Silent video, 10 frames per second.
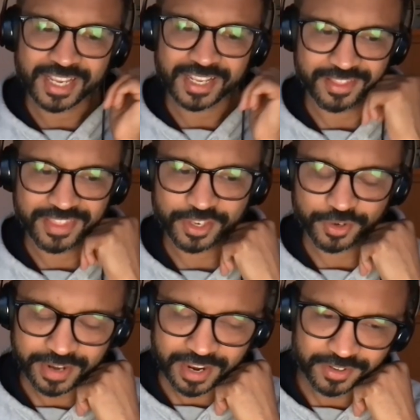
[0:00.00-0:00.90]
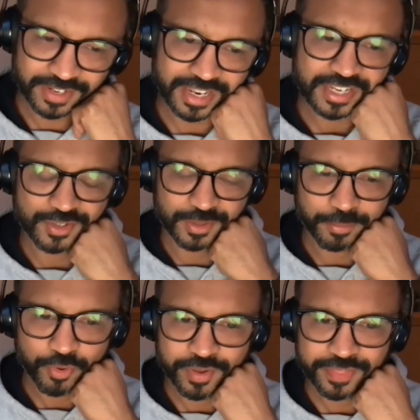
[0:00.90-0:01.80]
And I think you nailed an
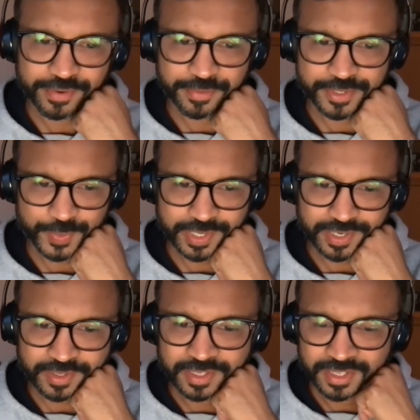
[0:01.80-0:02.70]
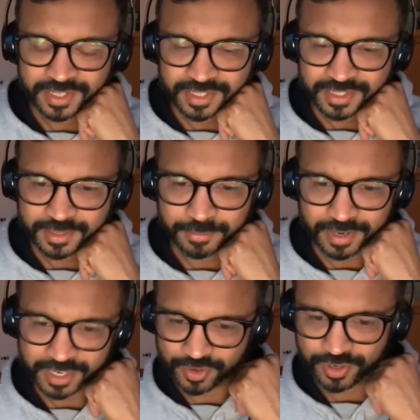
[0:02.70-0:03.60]
excellent point there as well. The
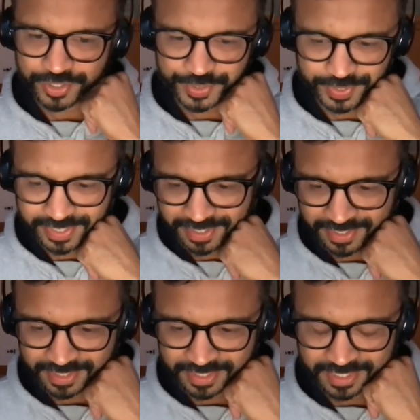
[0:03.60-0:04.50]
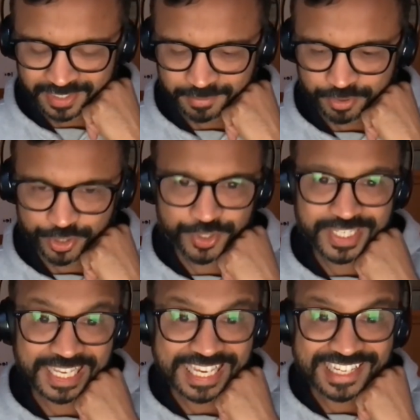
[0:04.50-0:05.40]
mitochondria
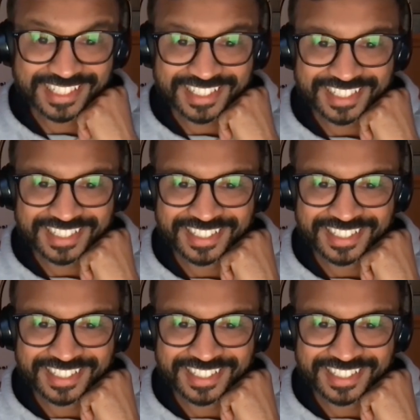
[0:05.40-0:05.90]
producing heat.